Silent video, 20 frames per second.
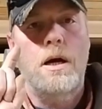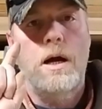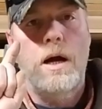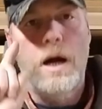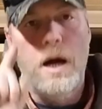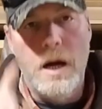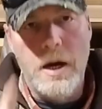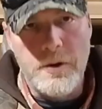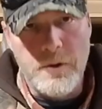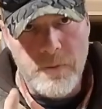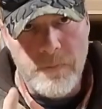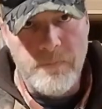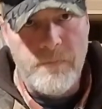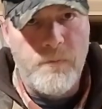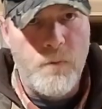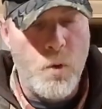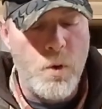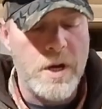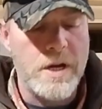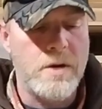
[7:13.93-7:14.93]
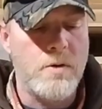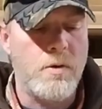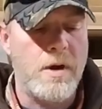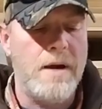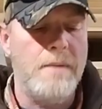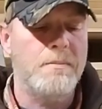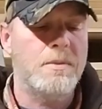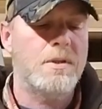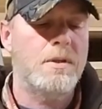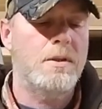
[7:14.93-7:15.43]
140
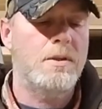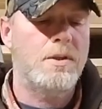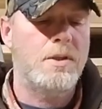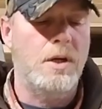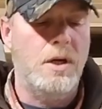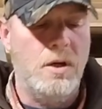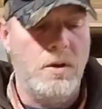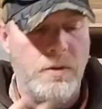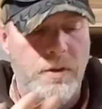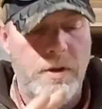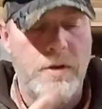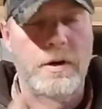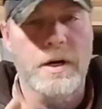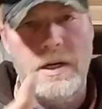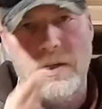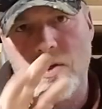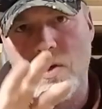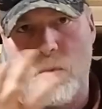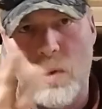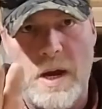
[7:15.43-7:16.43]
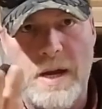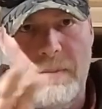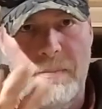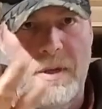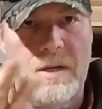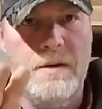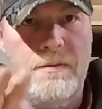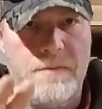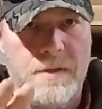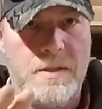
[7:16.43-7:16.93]
grams. So there is quite a
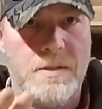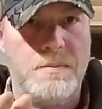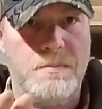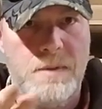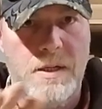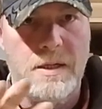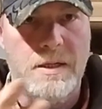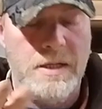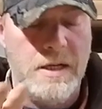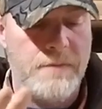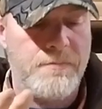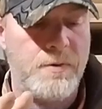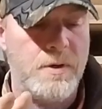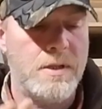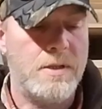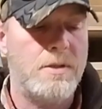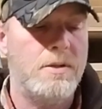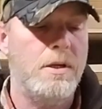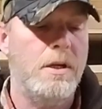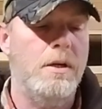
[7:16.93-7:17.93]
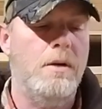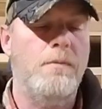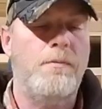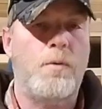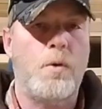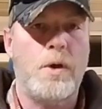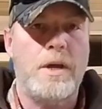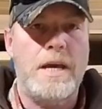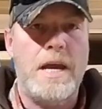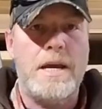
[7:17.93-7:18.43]
bit of a, a, difference, you know,
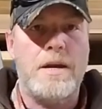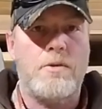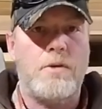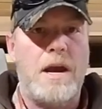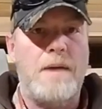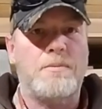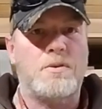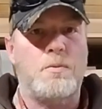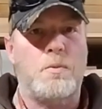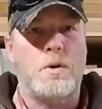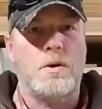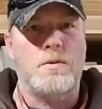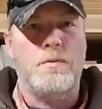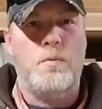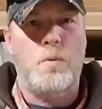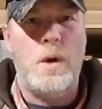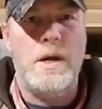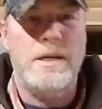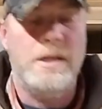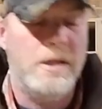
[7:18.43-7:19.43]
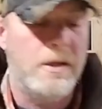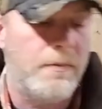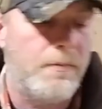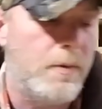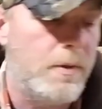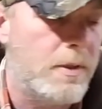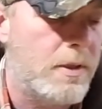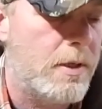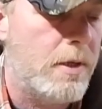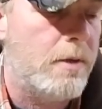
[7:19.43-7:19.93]
48 grams worth of weight
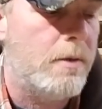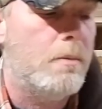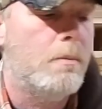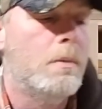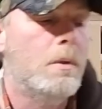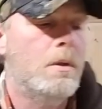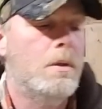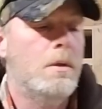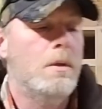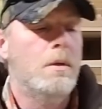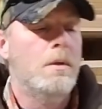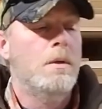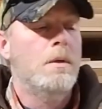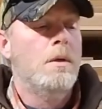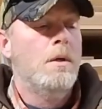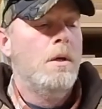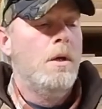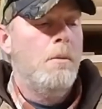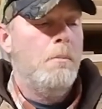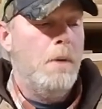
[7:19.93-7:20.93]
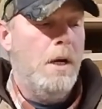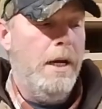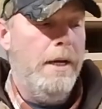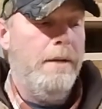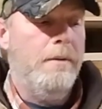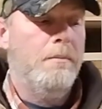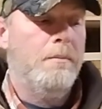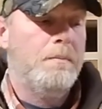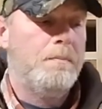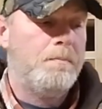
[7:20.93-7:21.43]
difference here.
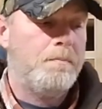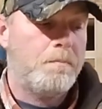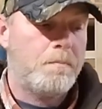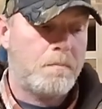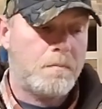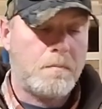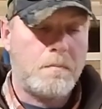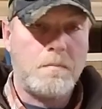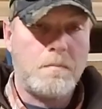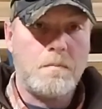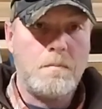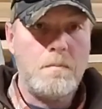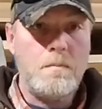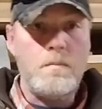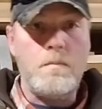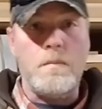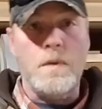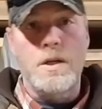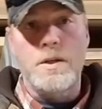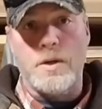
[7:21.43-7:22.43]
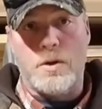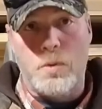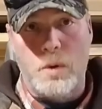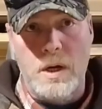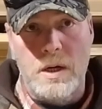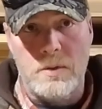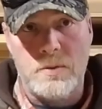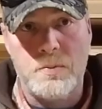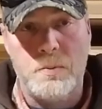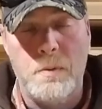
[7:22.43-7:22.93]
But the
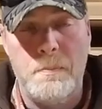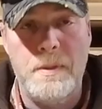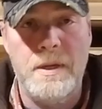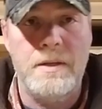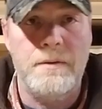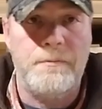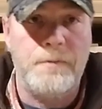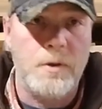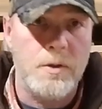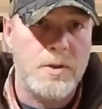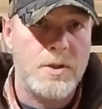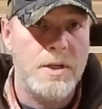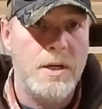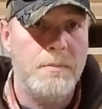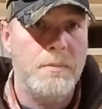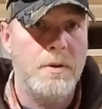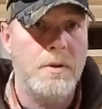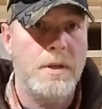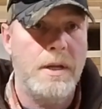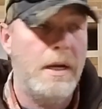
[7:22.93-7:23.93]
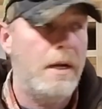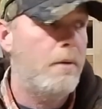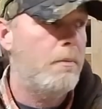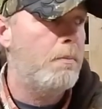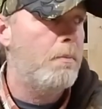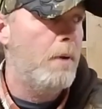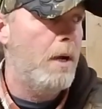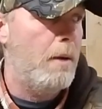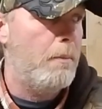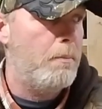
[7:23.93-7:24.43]
quails will be the first number that I,
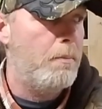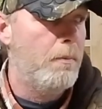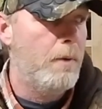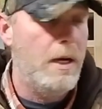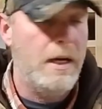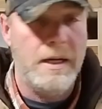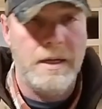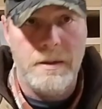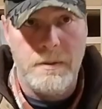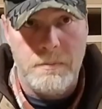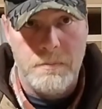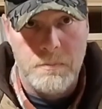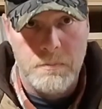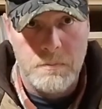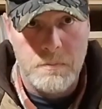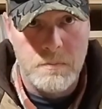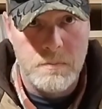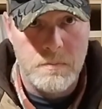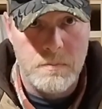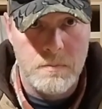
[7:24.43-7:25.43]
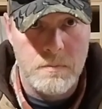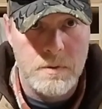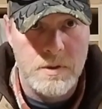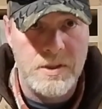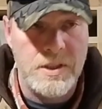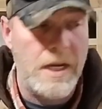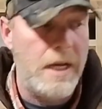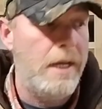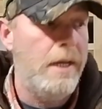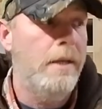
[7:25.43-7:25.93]
I, I
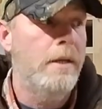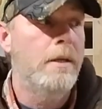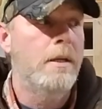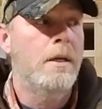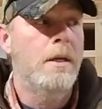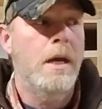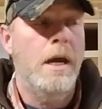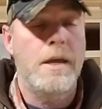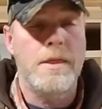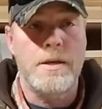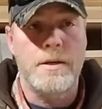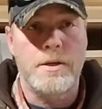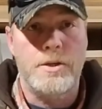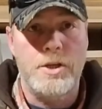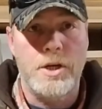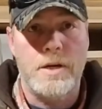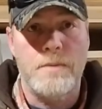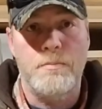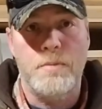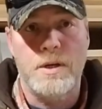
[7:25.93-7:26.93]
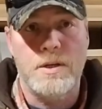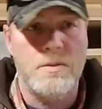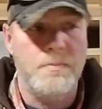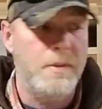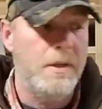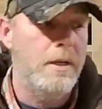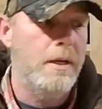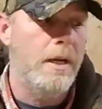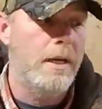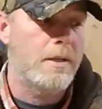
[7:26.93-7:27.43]
say, and then chicken breast will be
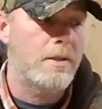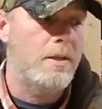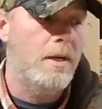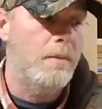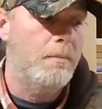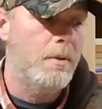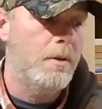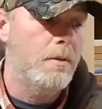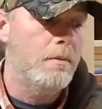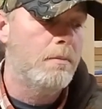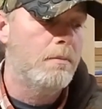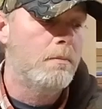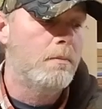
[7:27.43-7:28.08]
the next number.